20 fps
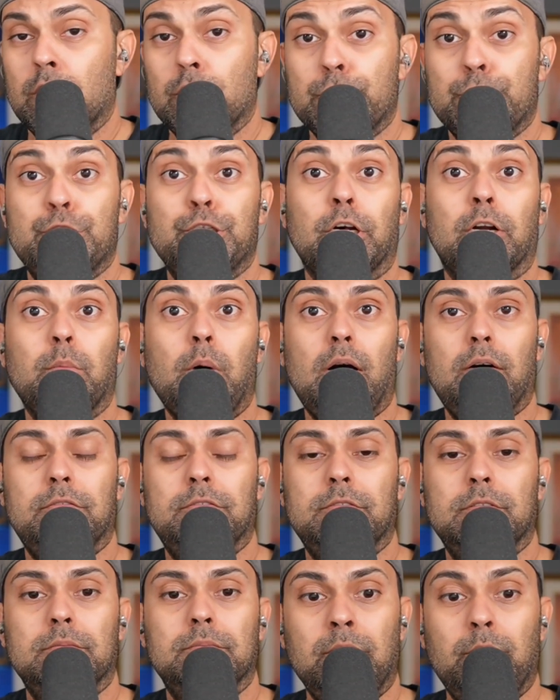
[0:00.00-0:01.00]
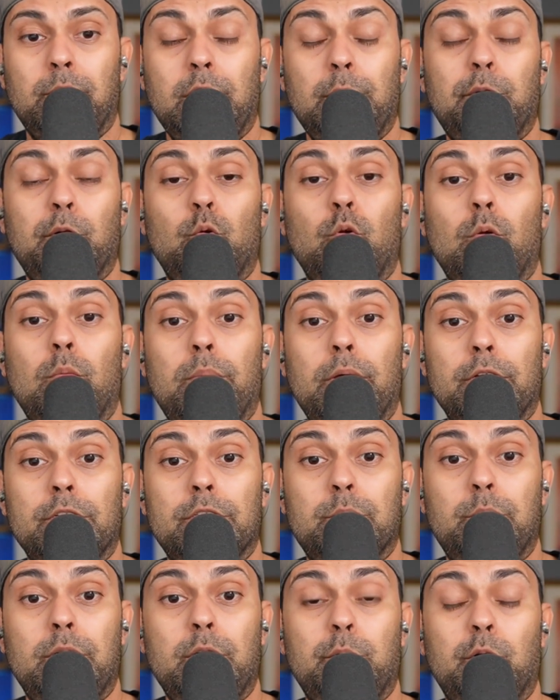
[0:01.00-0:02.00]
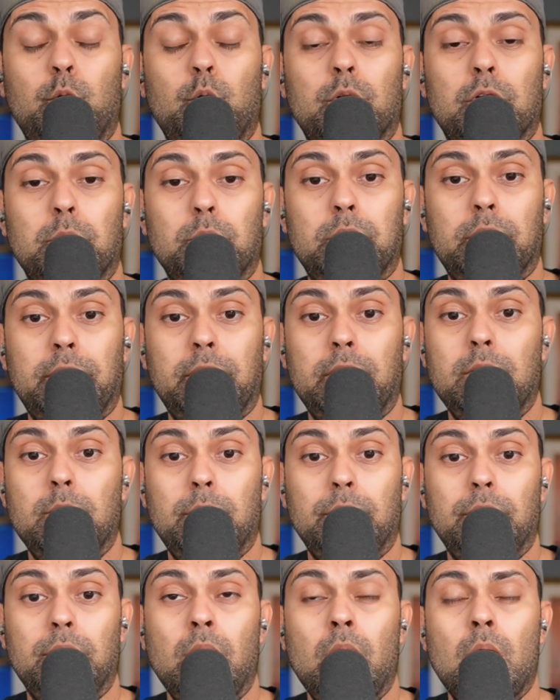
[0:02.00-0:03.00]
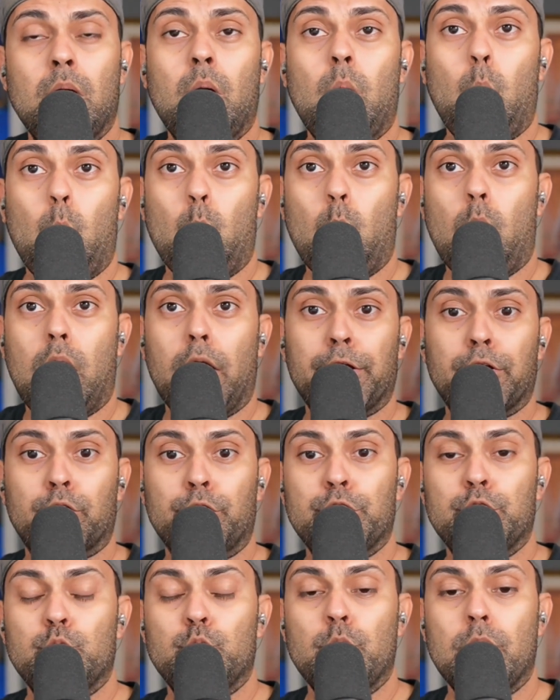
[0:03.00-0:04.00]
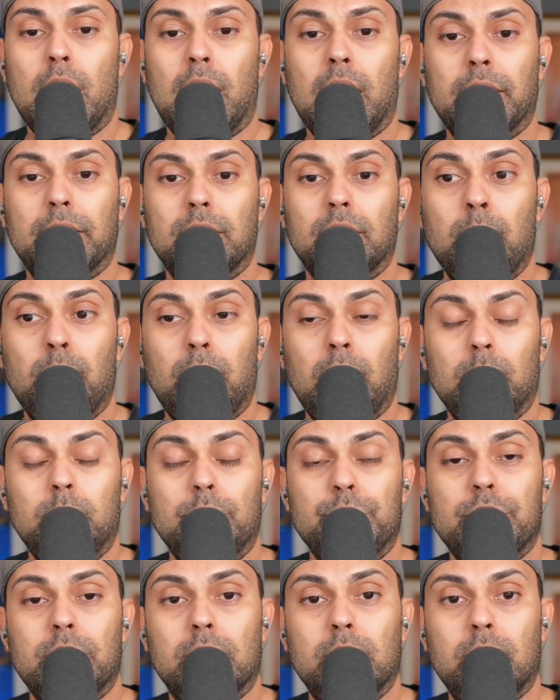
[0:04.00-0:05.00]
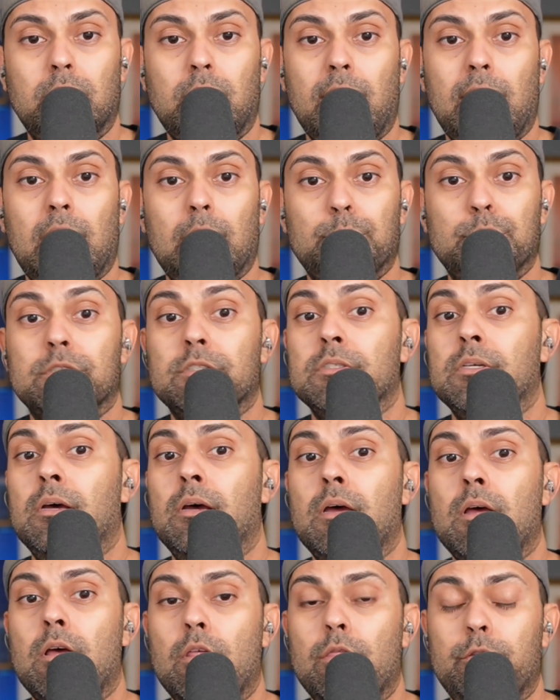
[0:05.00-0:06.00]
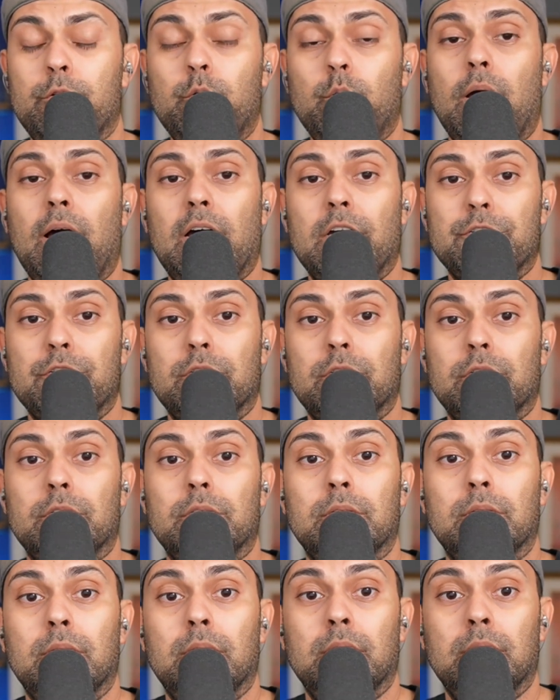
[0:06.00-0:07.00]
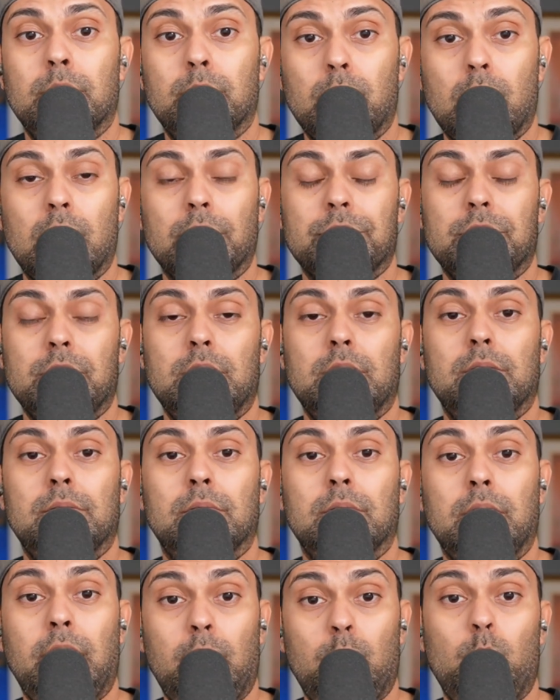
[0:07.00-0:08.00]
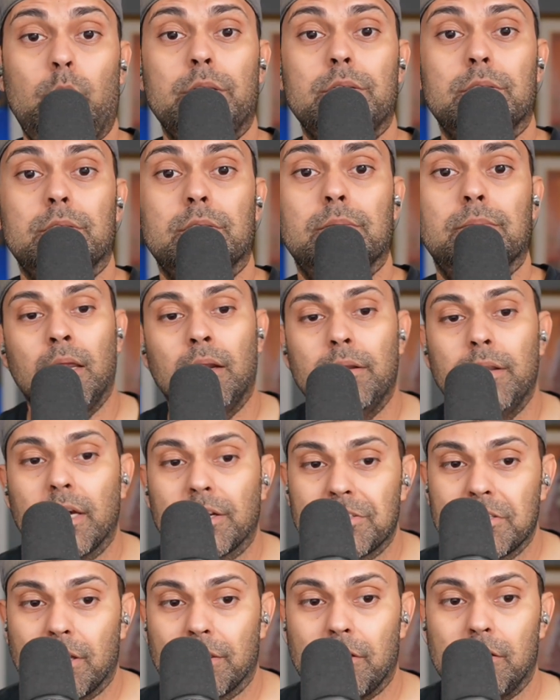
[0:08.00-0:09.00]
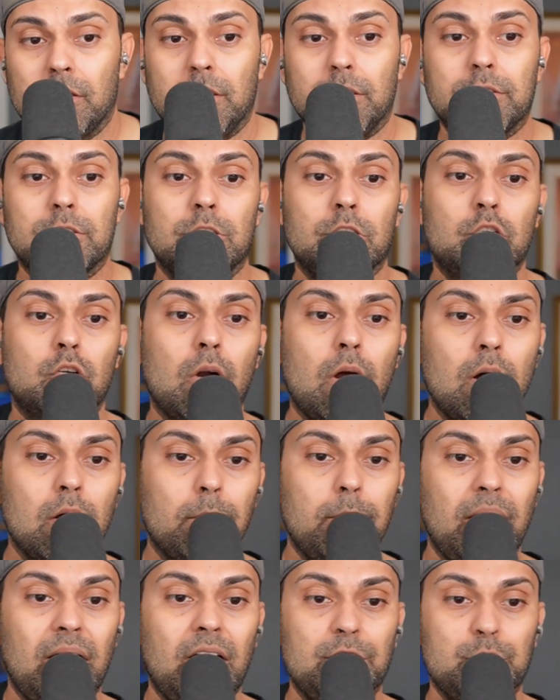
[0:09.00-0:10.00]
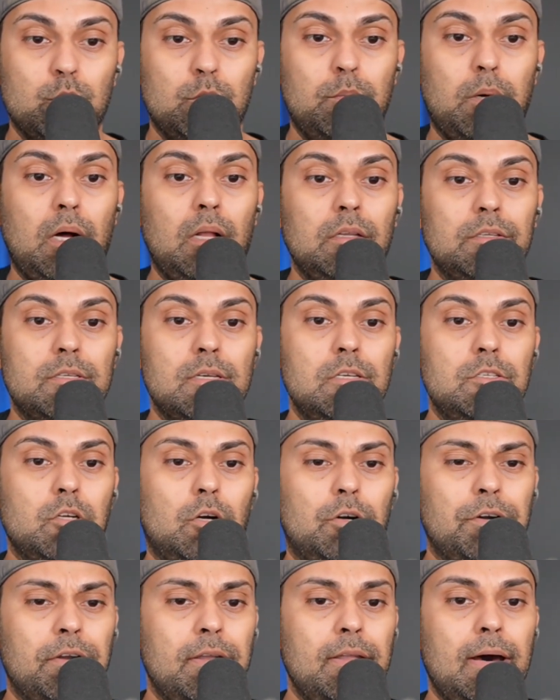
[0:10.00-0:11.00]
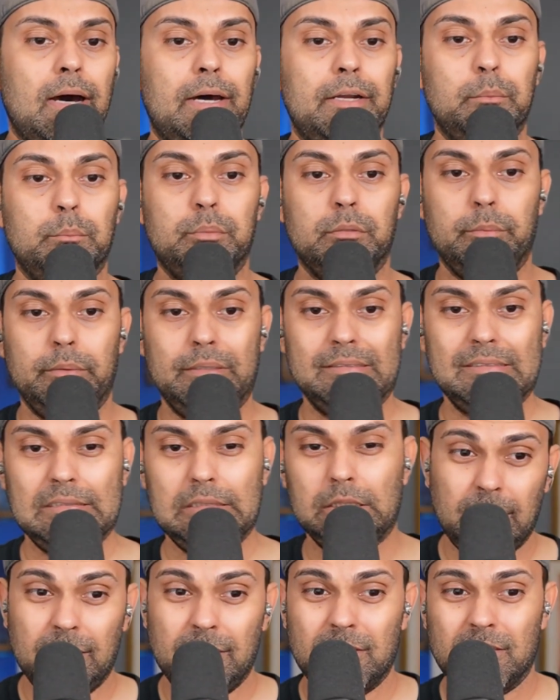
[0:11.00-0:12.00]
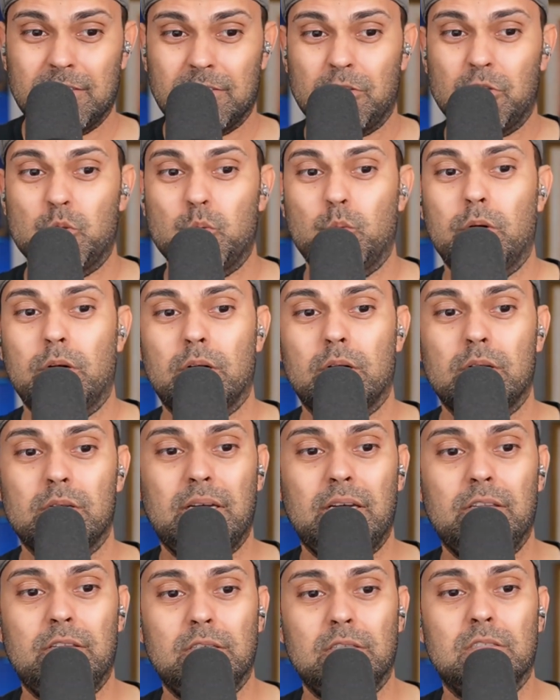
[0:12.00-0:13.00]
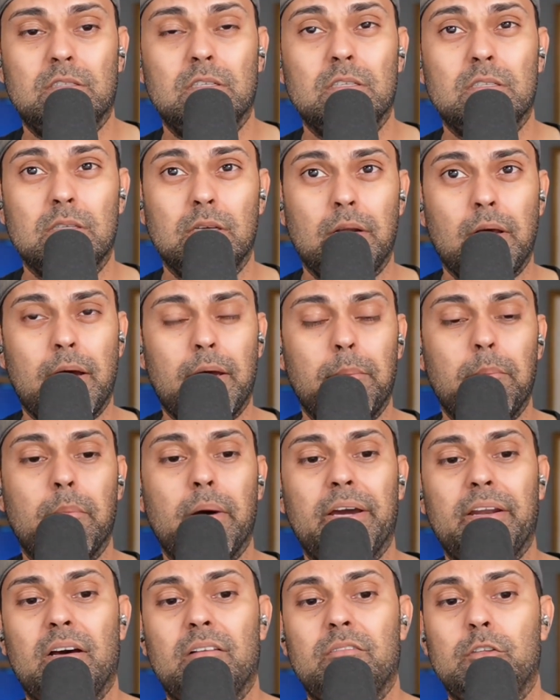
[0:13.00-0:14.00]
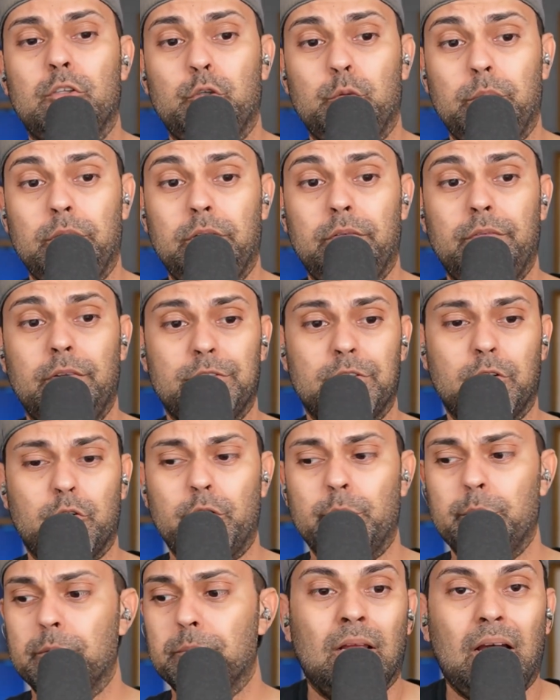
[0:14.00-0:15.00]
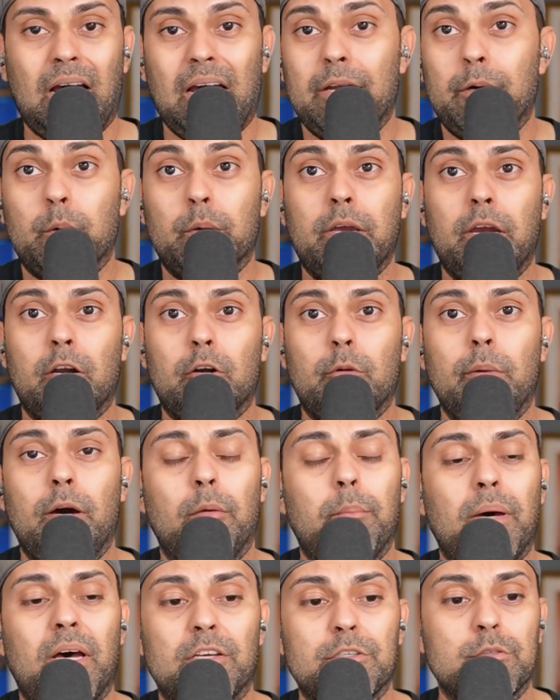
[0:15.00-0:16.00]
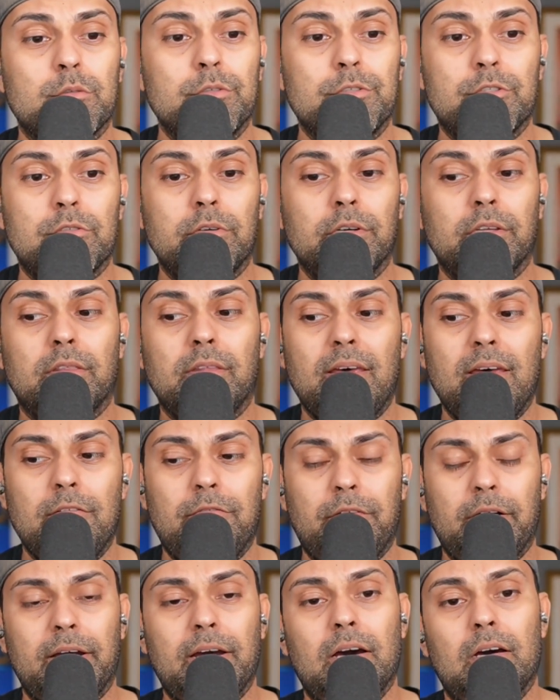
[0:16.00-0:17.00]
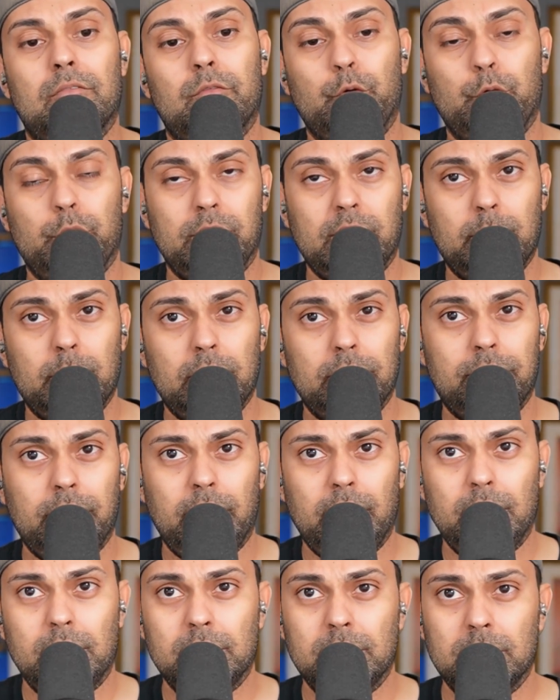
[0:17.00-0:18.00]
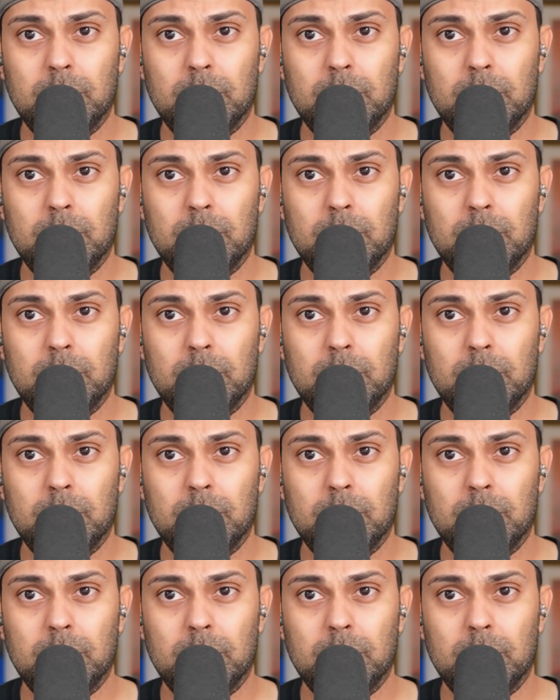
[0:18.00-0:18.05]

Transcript: Shut them off. People will bitch. People will complain. But why are you not publishing your apps through Azure proxy gateways? Next on the list, strong password policies are not implemented. This is where I think CIS and I might have a little bit of disagreement. I don't care about password strength if I have real MFA.